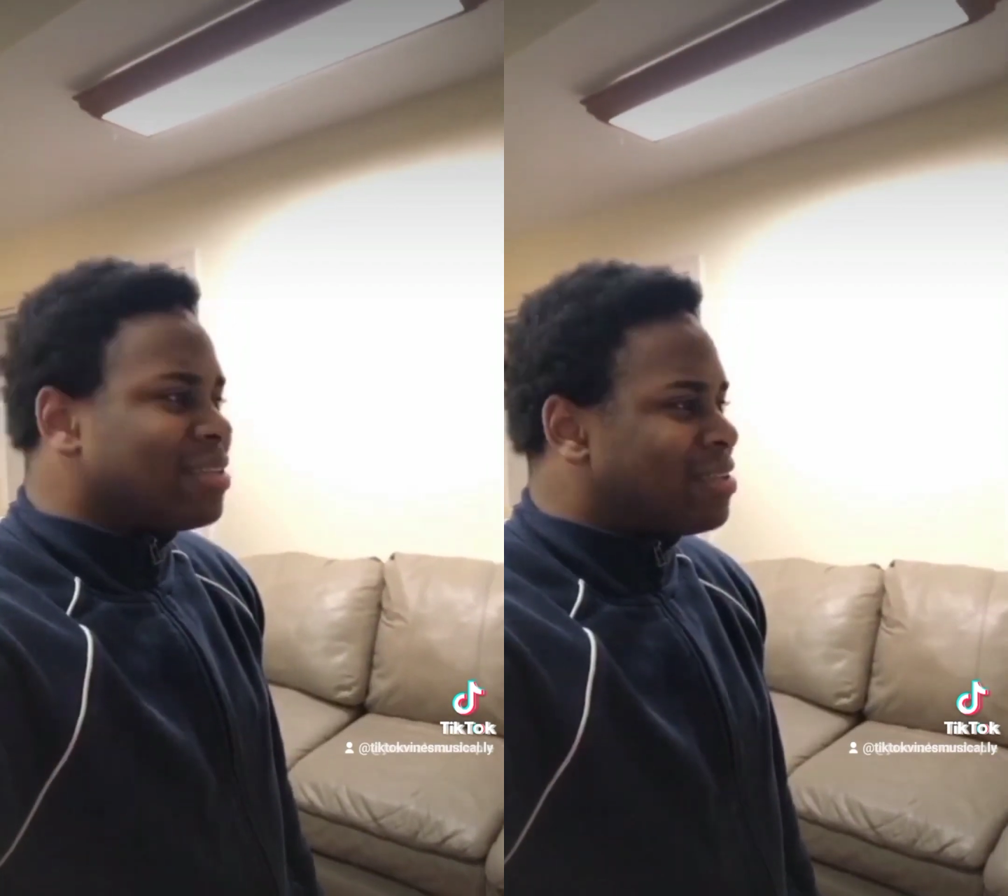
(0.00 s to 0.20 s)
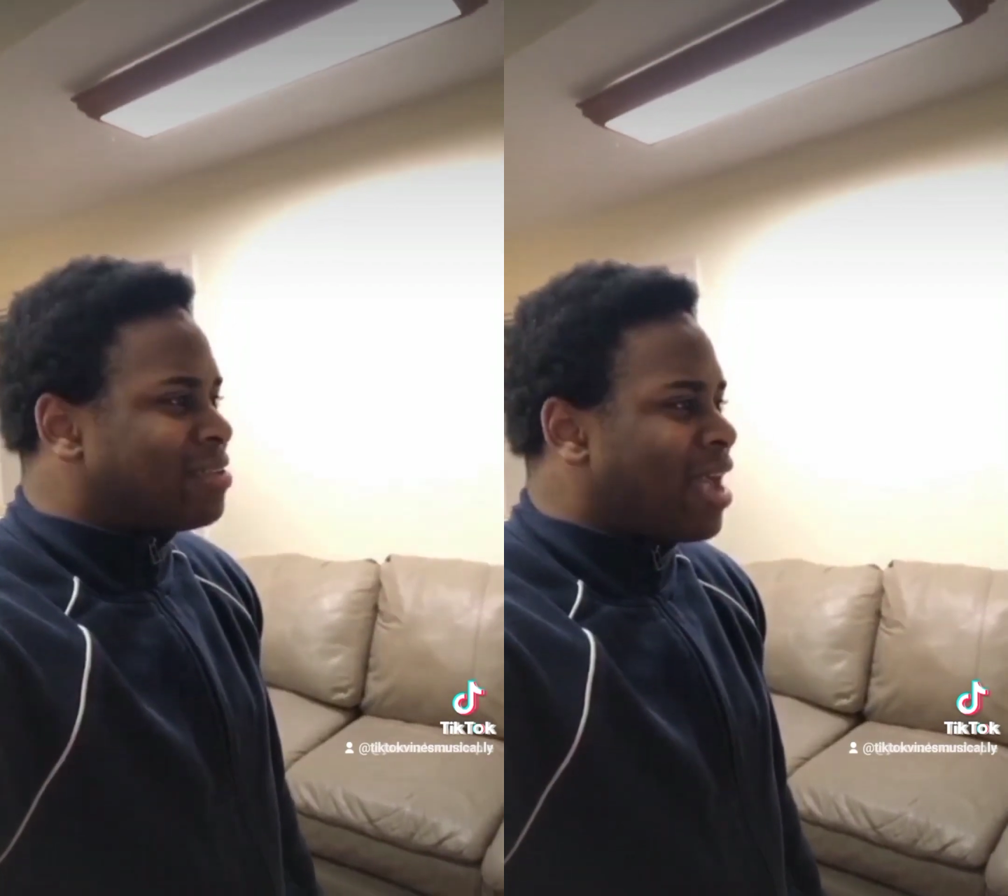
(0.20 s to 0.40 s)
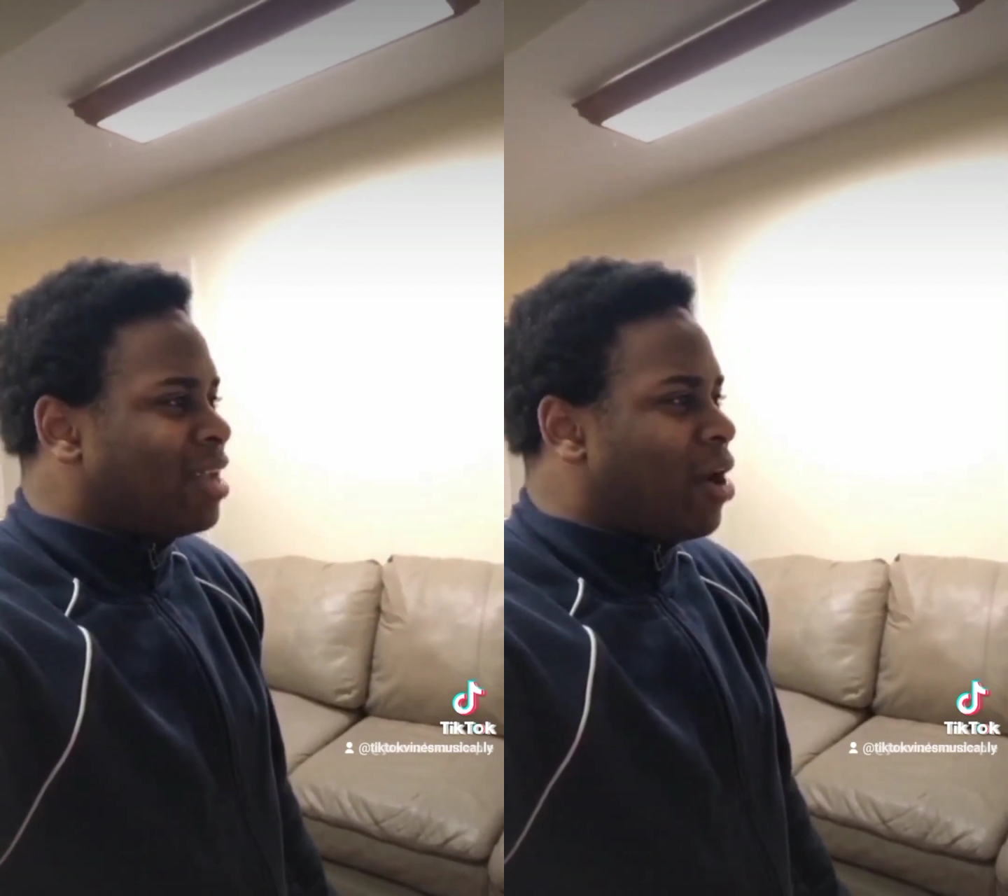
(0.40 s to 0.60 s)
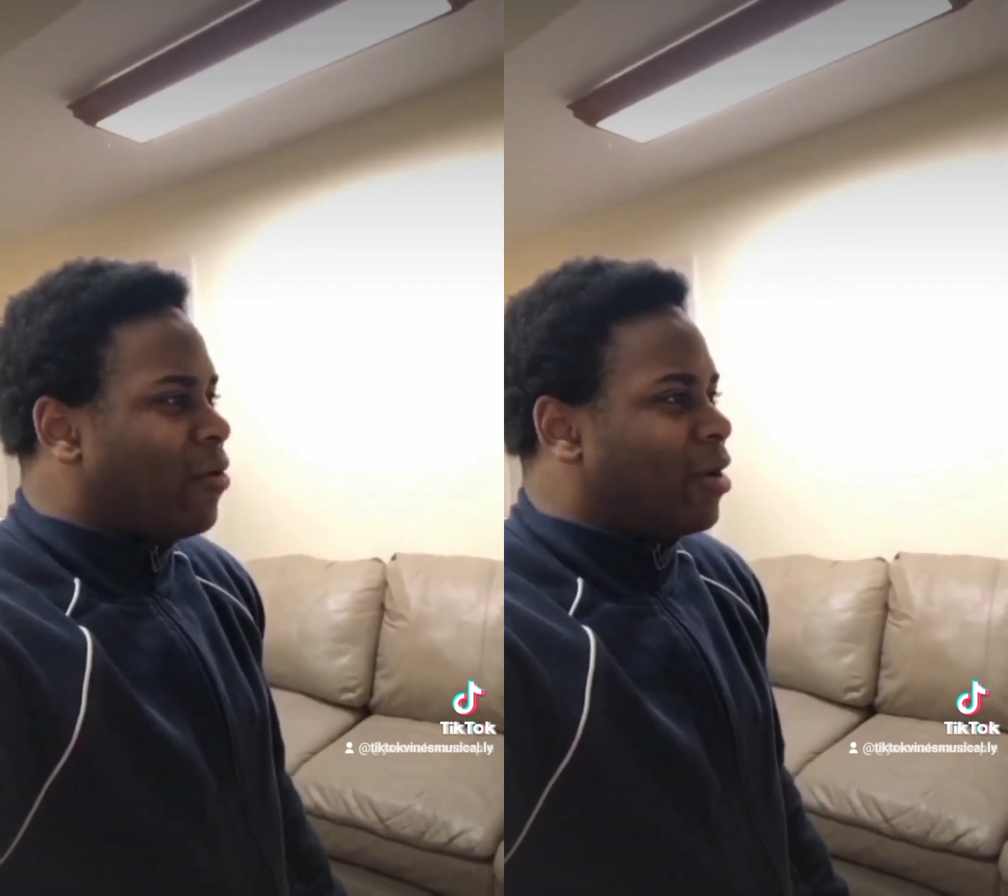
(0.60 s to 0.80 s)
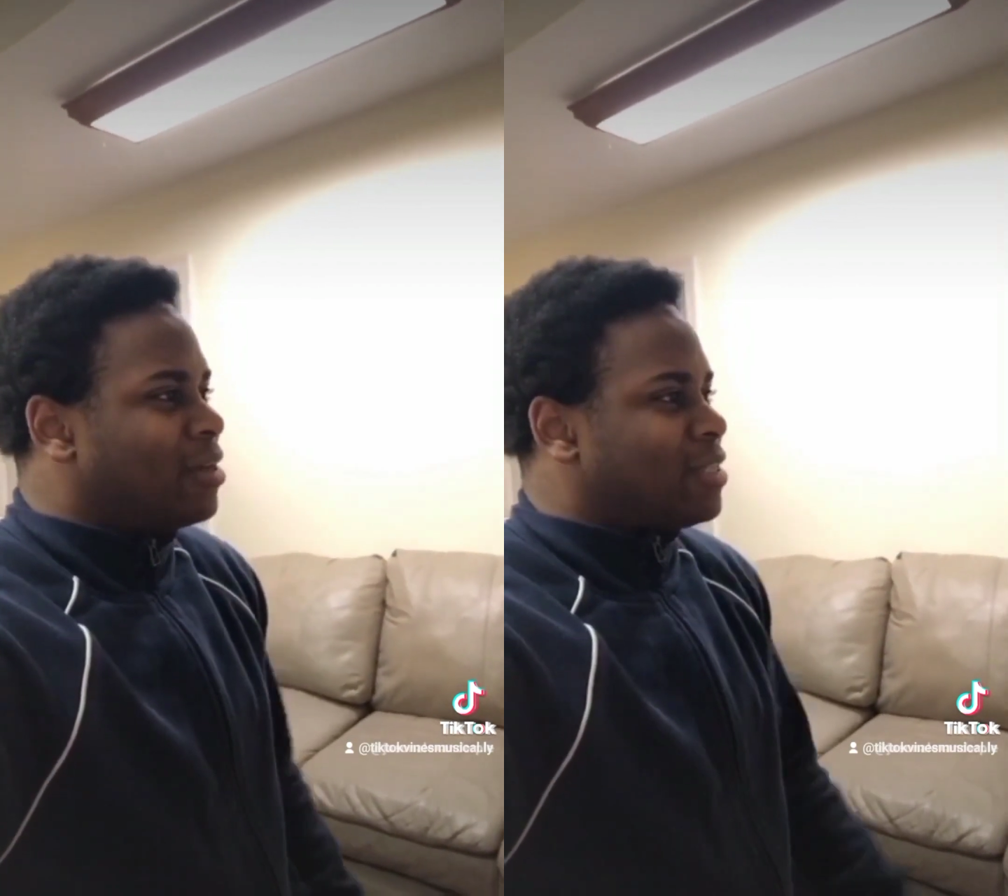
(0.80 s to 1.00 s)
stale
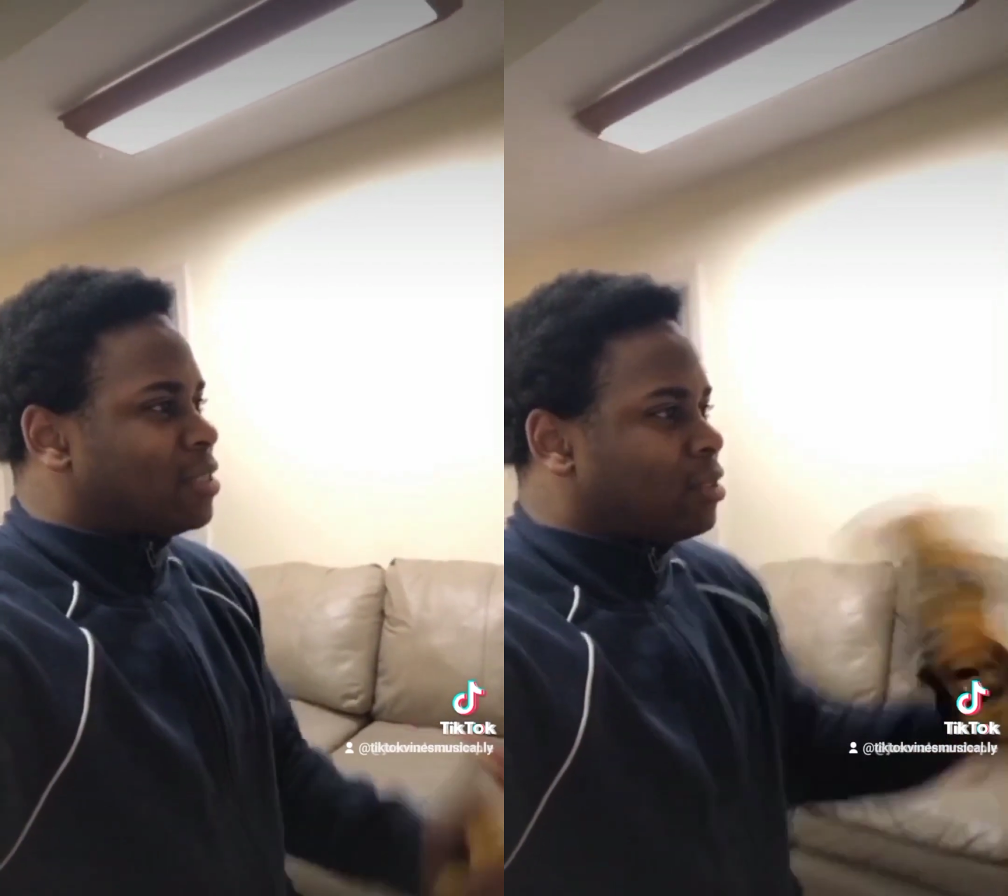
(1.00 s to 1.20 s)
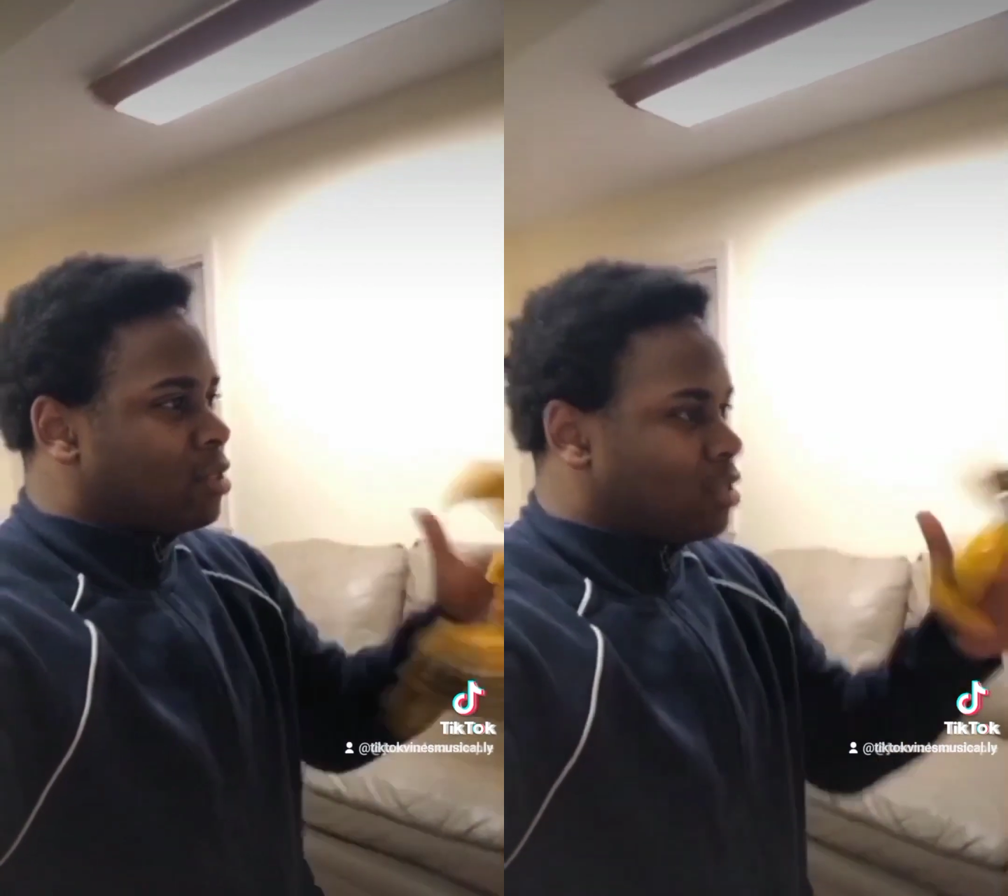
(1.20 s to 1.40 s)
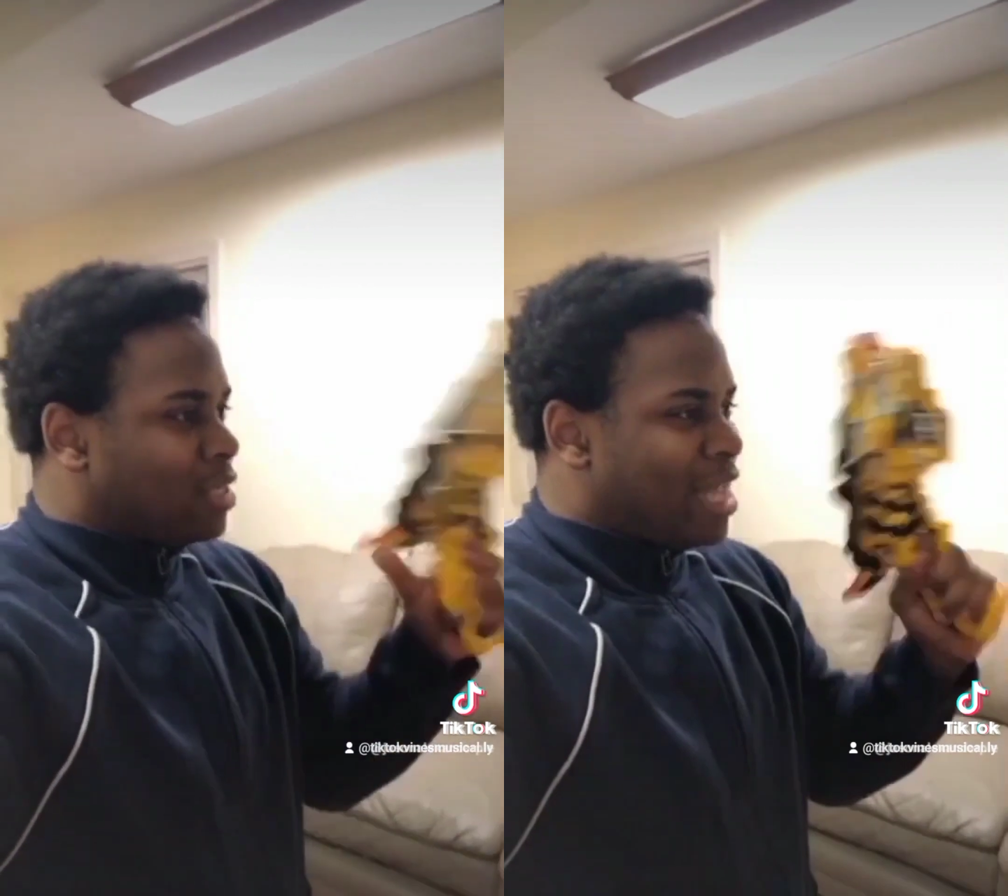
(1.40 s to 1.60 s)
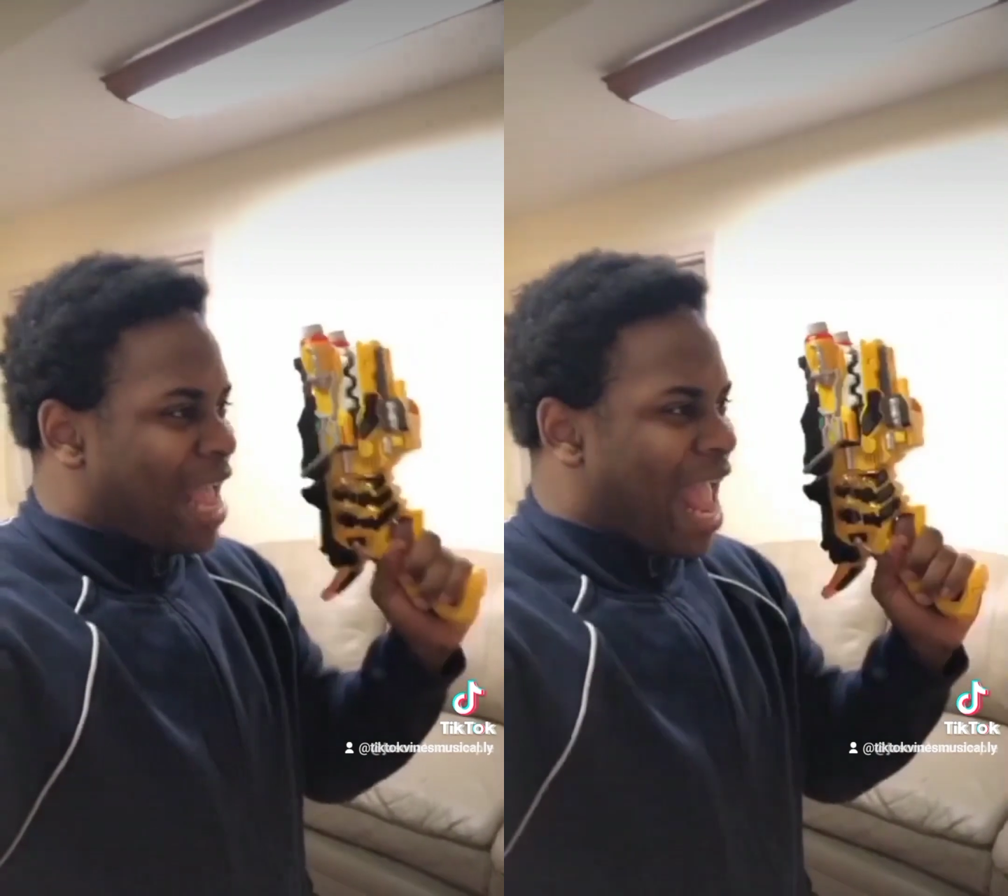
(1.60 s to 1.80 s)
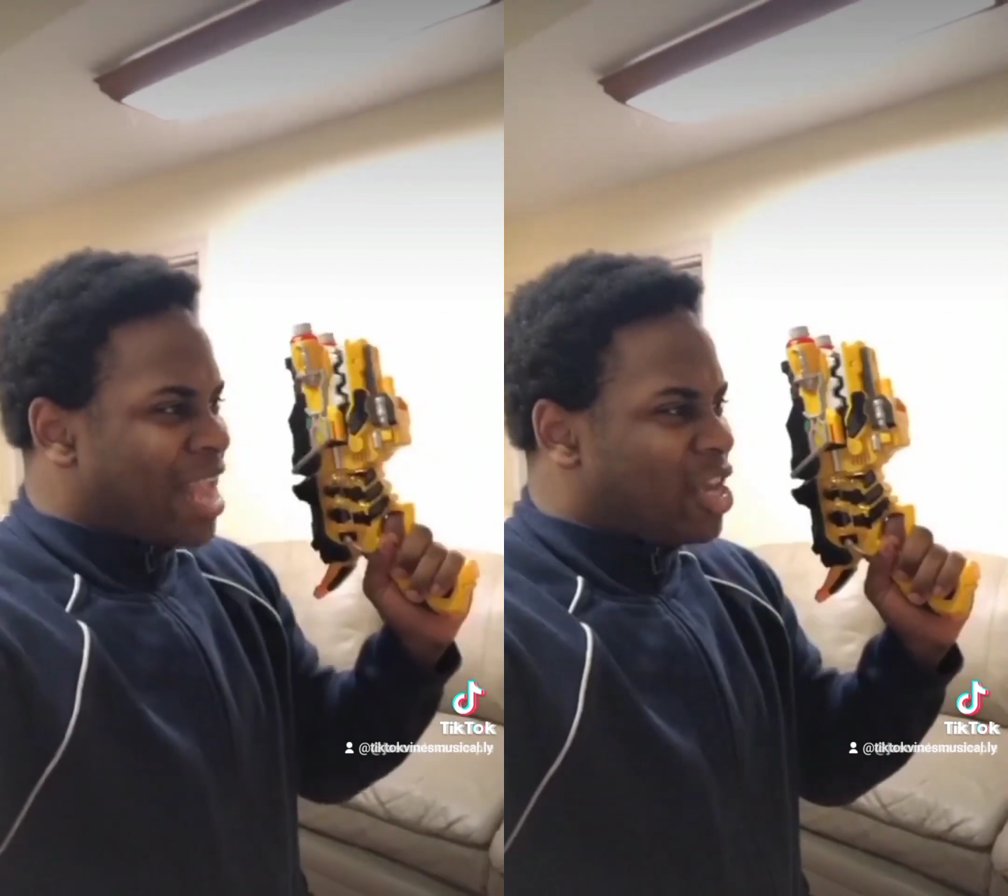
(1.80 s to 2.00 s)
odors,
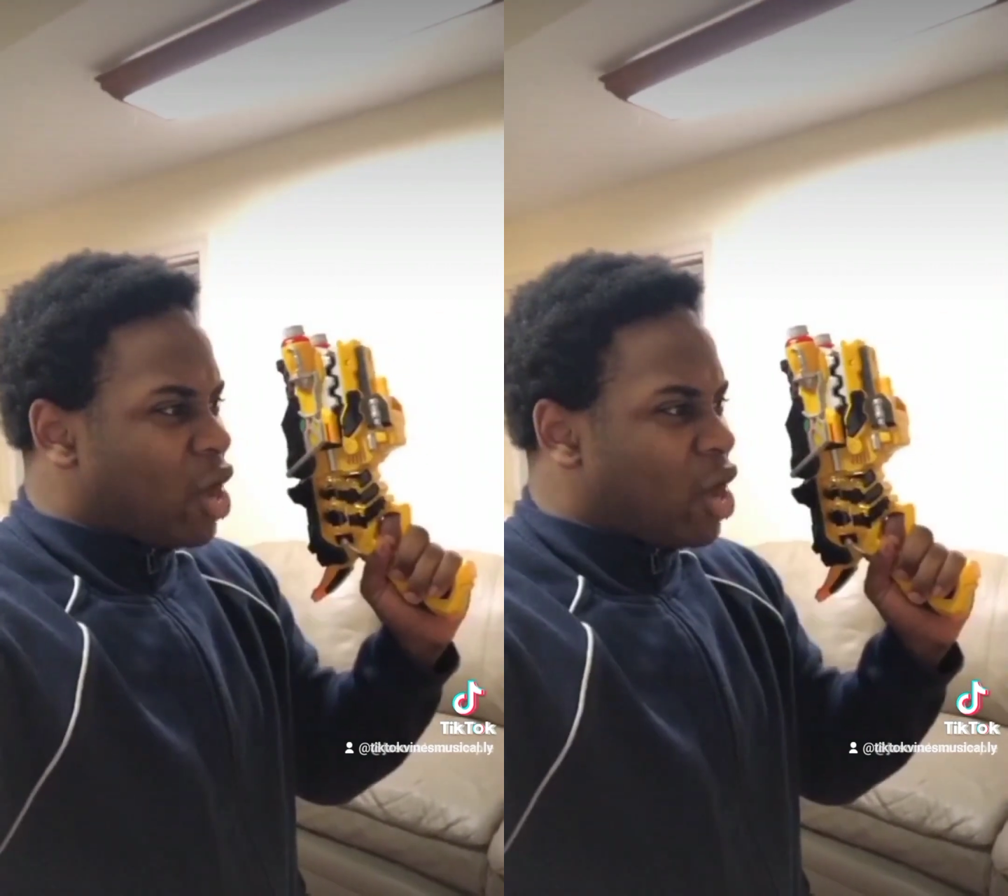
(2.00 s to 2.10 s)
and